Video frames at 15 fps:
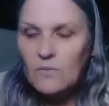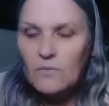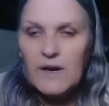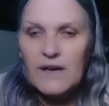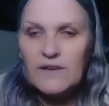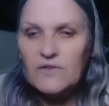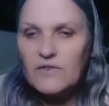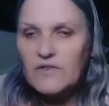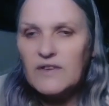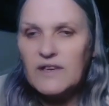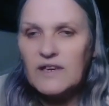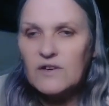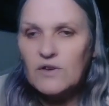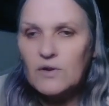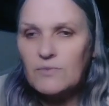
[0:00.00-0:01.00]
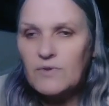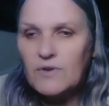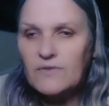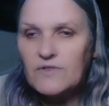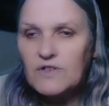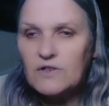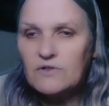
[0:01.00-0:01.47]
where you see groups
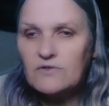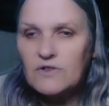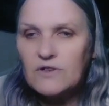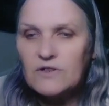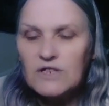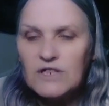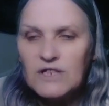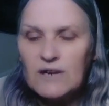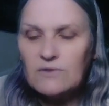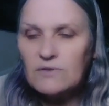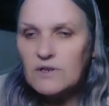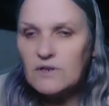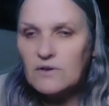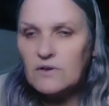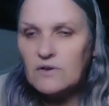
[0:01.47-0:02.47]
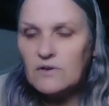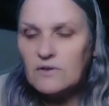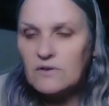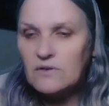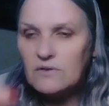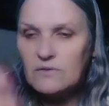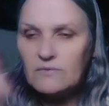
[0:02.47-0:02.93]
of children shouting
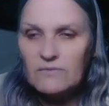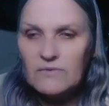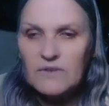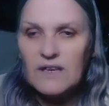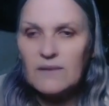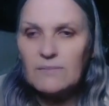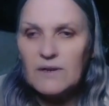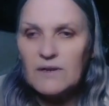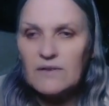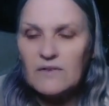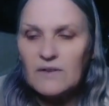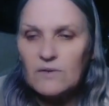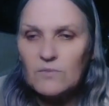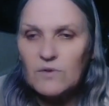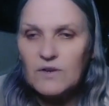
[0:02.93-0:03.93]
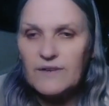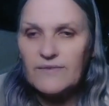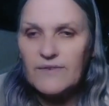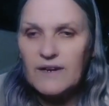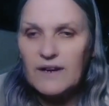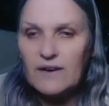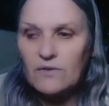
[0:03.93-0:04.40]
on demons and
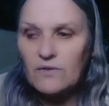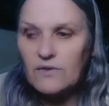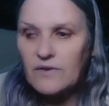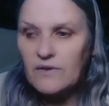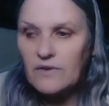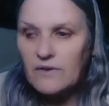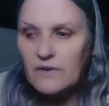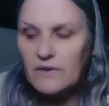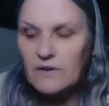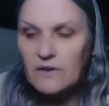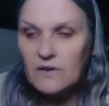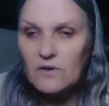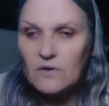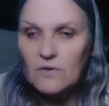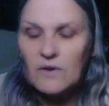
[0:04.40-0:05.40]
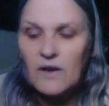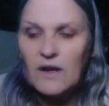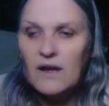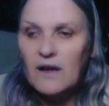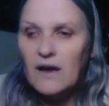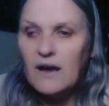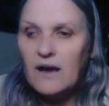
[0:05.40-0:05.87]
whatever else, you know,
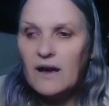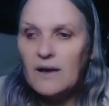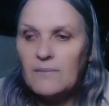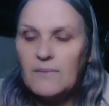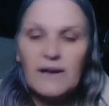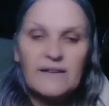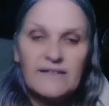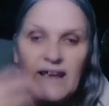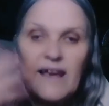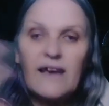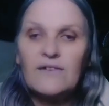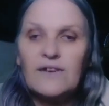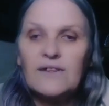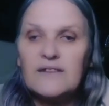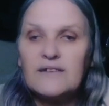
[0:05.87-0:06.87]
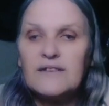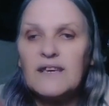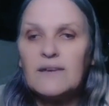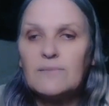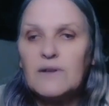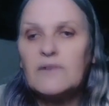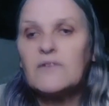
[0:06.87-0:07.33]
and daring the
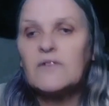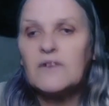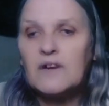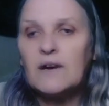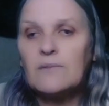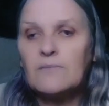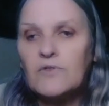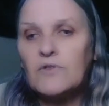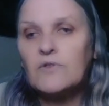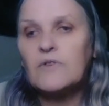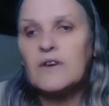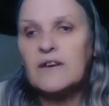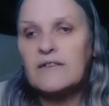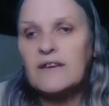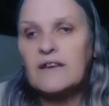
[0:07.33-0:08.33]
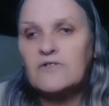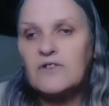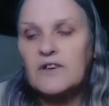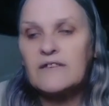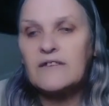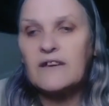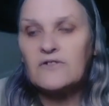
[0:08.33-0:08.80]
demons to come through,
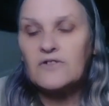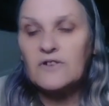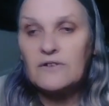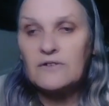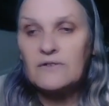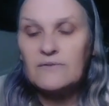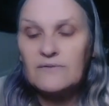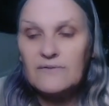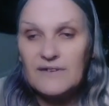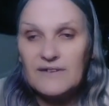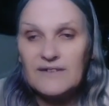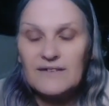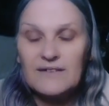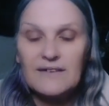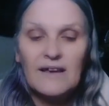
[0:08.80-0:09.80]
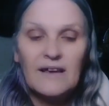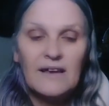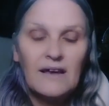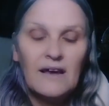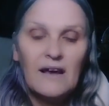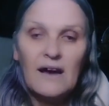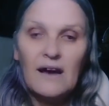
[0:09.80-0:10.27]
etc., right?
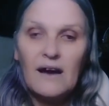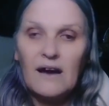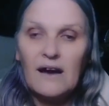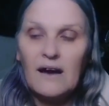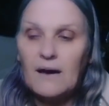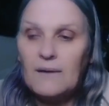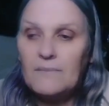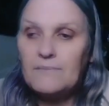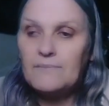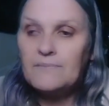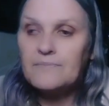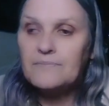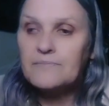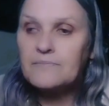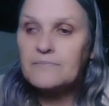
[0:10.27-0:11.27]
And